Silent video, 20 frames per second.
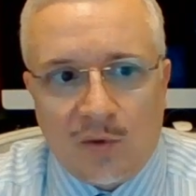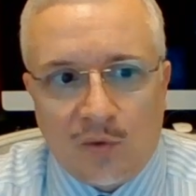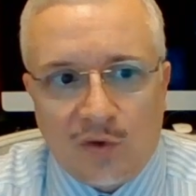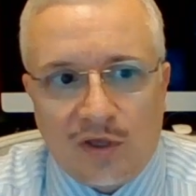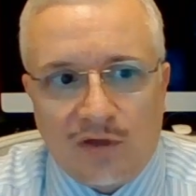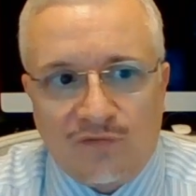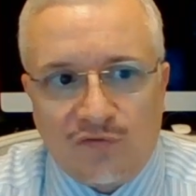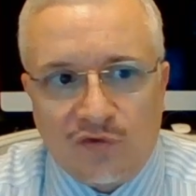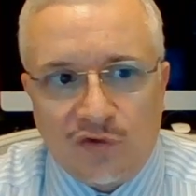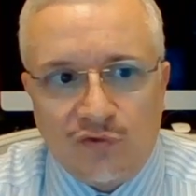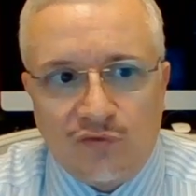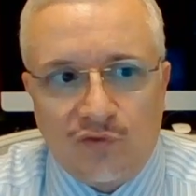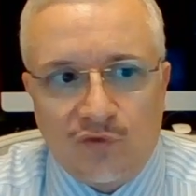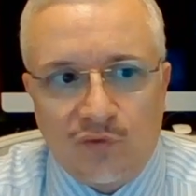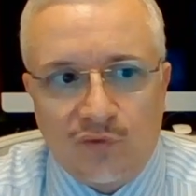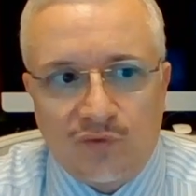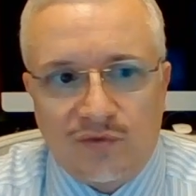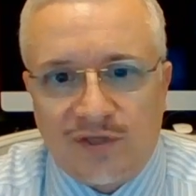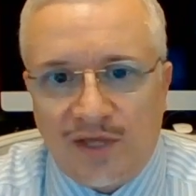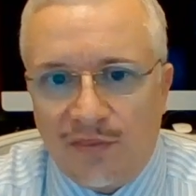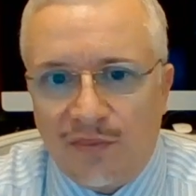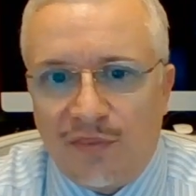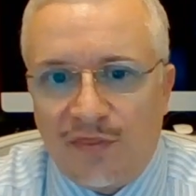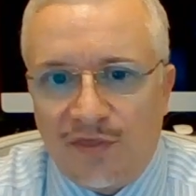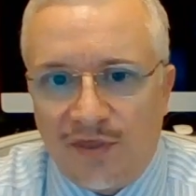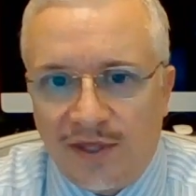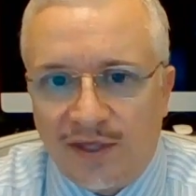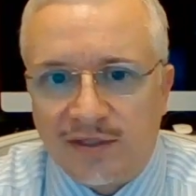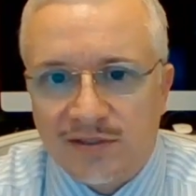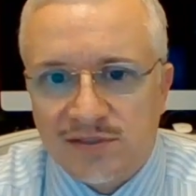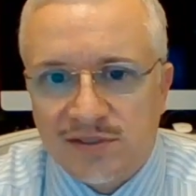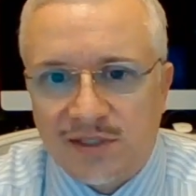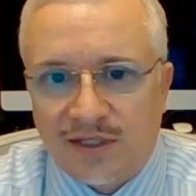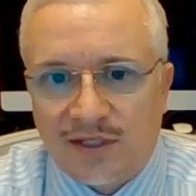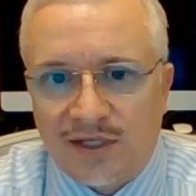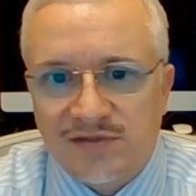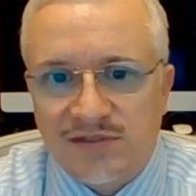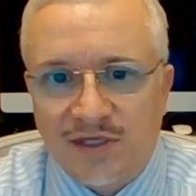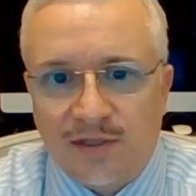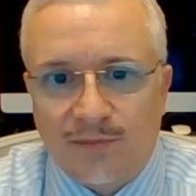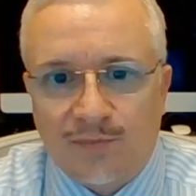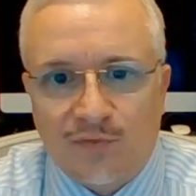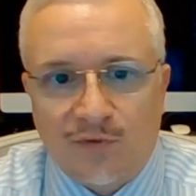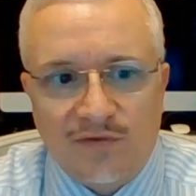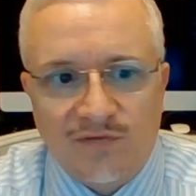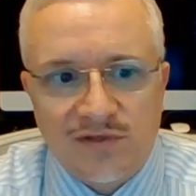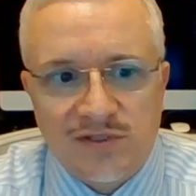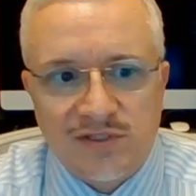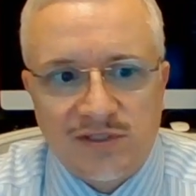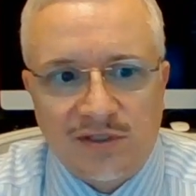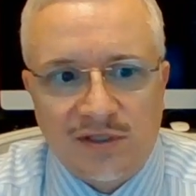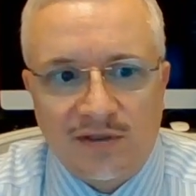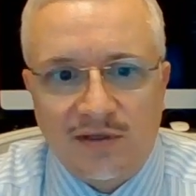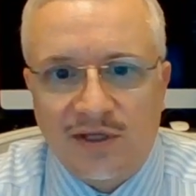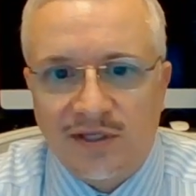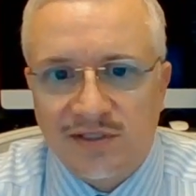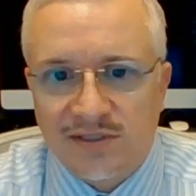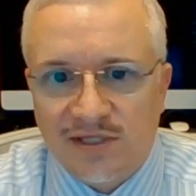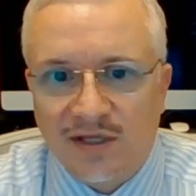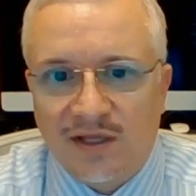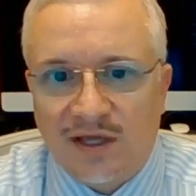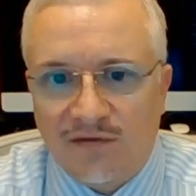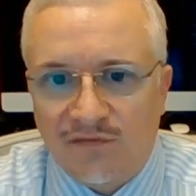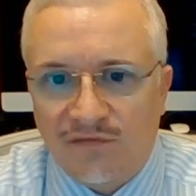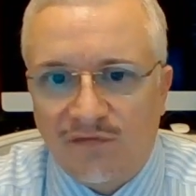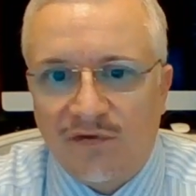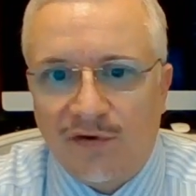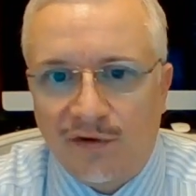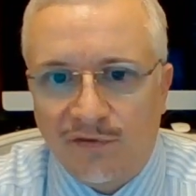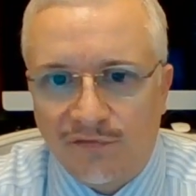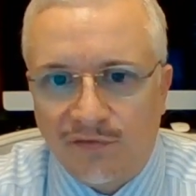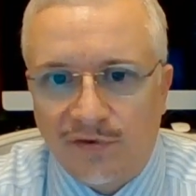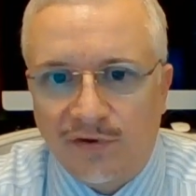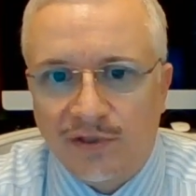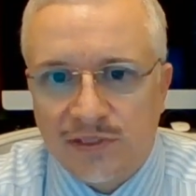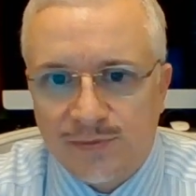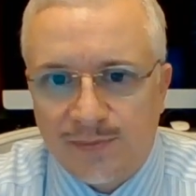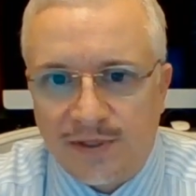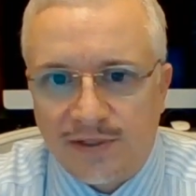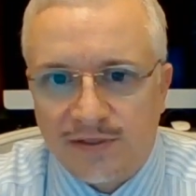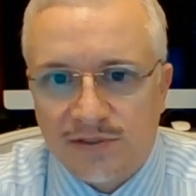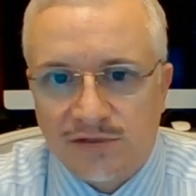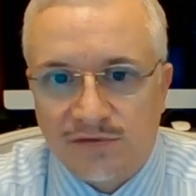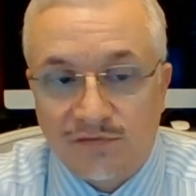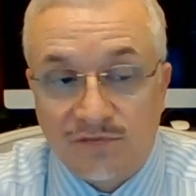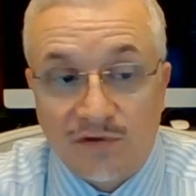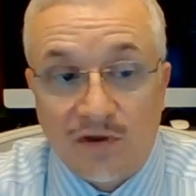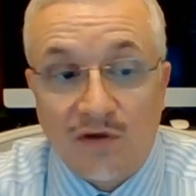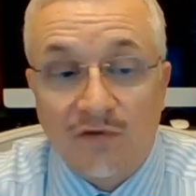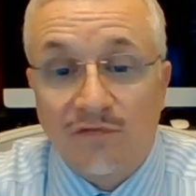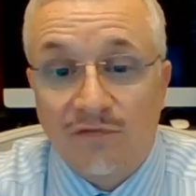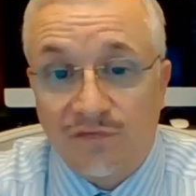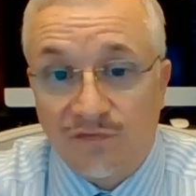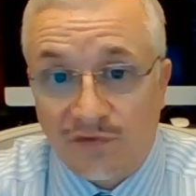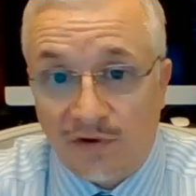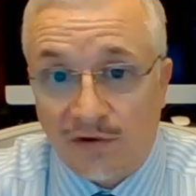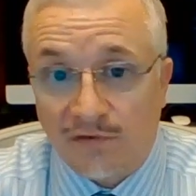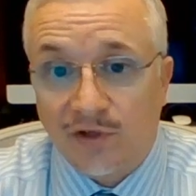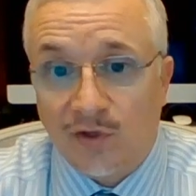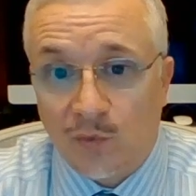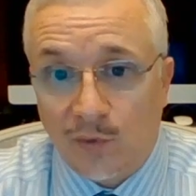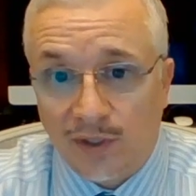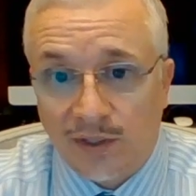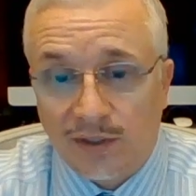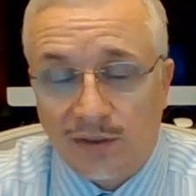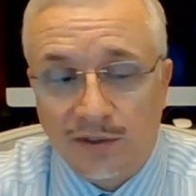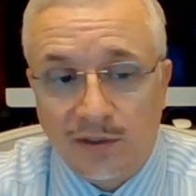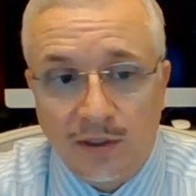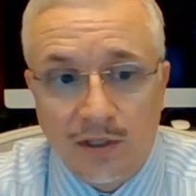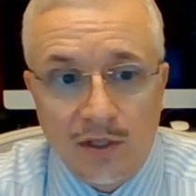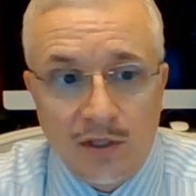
If you do 10 things, like I said previously, it's going to get very, very expensive very quickly.